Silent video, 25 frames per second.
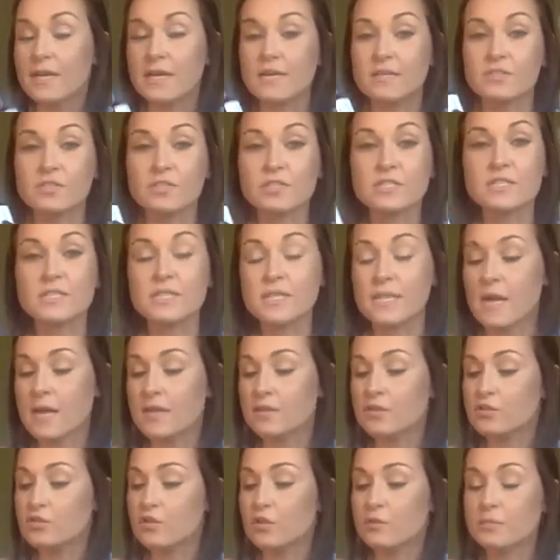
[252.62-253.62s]
It does
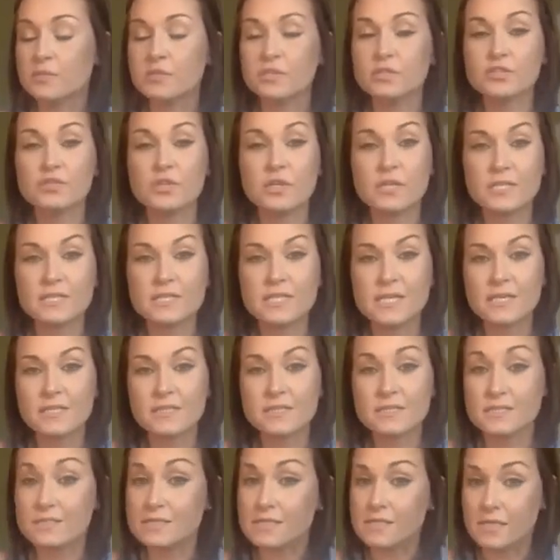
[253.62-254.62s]
not show up in a drug
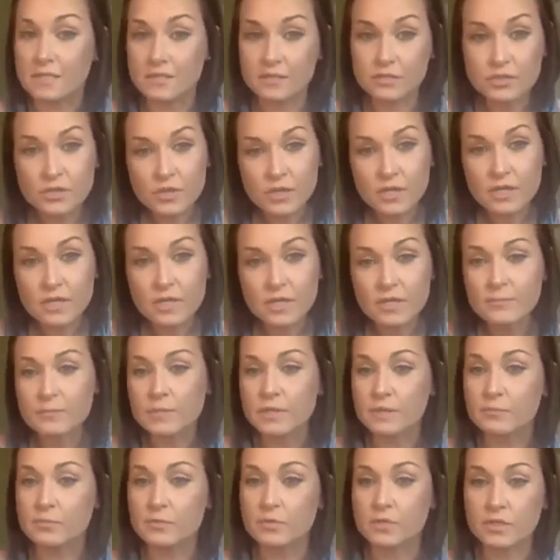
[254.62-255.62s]
test. It's not a drug.
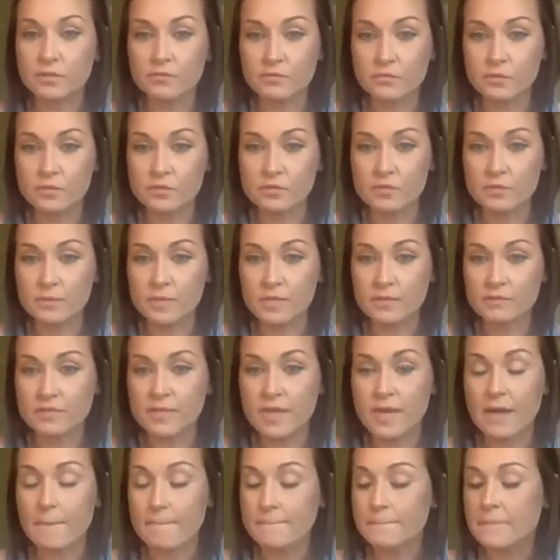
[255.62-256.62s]
People are confused about
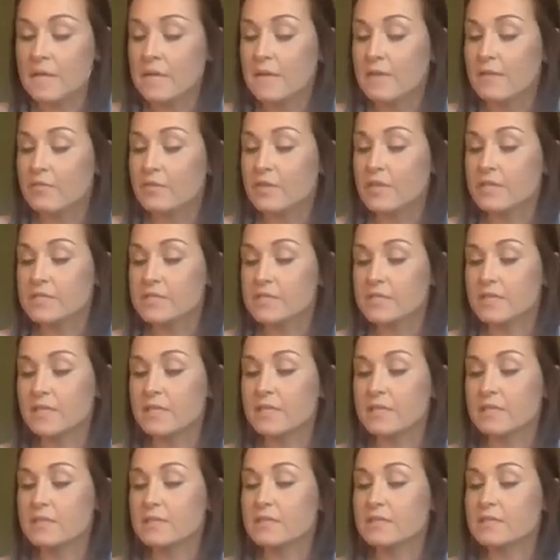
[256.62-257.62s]
that. This
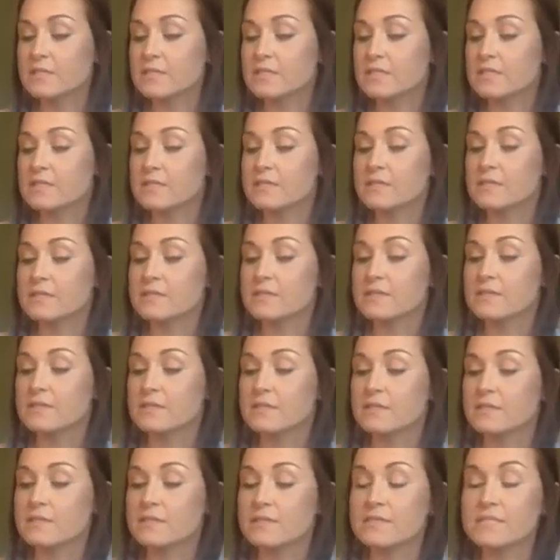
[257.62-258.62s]
is
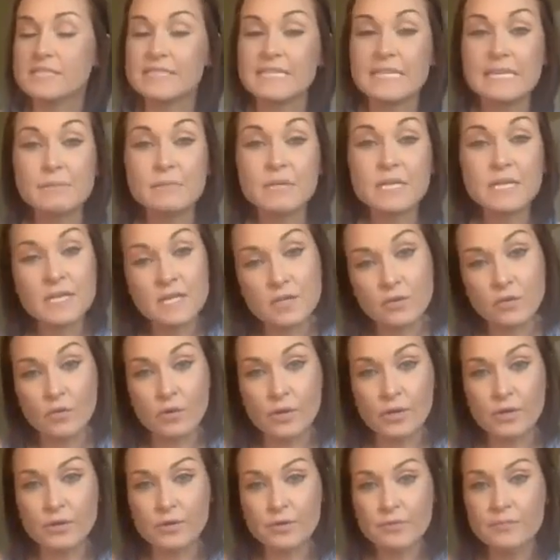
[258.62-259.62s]
CBD
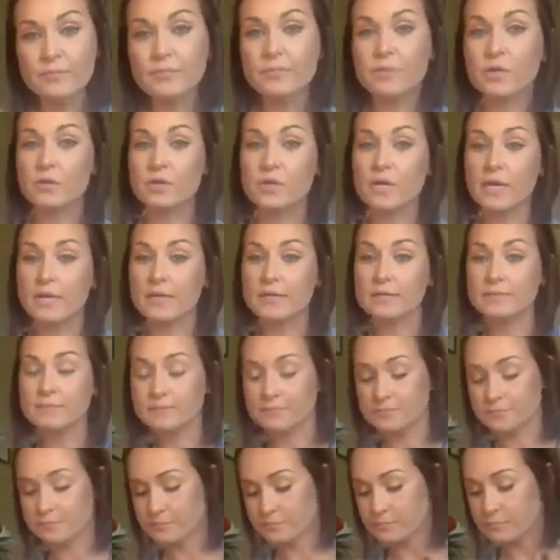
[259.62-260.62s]
oil,
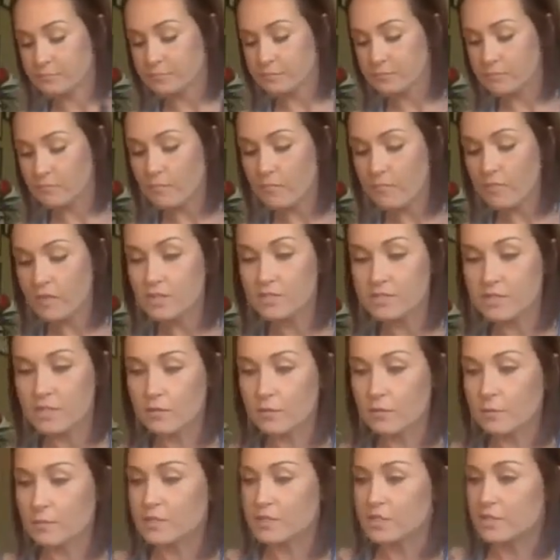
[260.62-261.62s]
okay? So
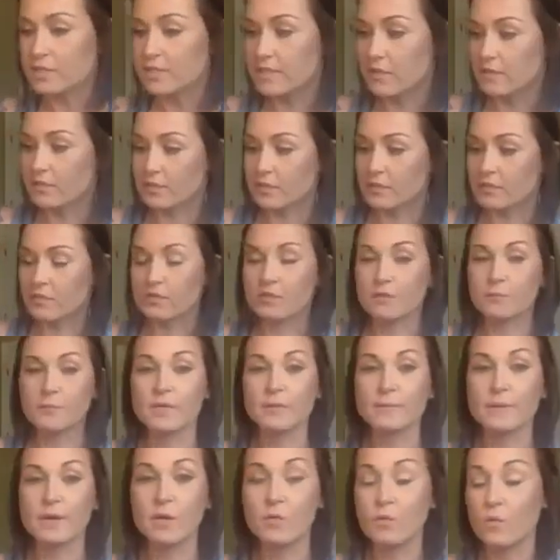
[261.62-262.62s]
let me just tell you a little bit
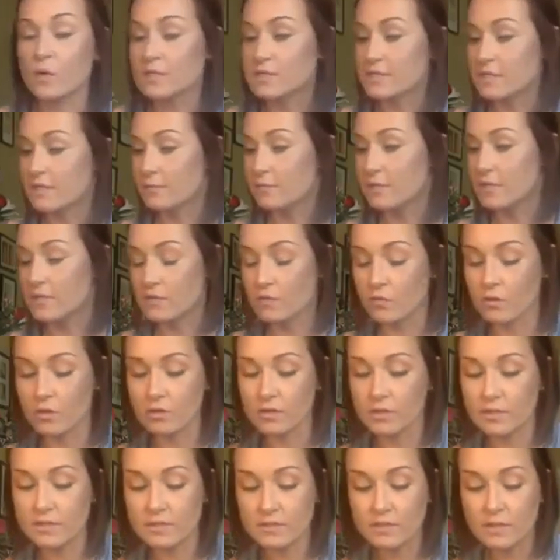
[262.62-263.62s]
about what CBD
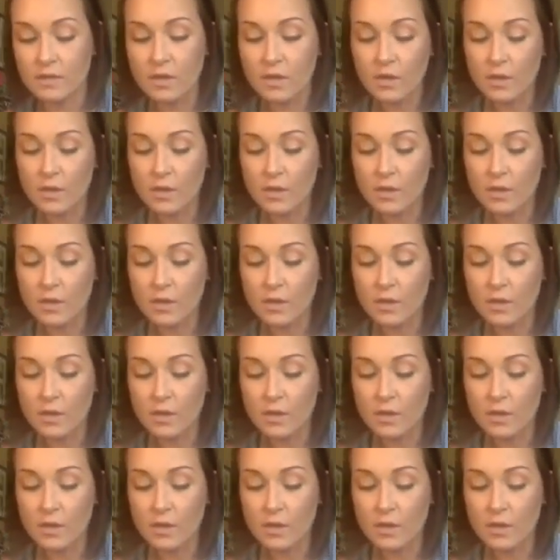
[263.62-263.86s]
oil is.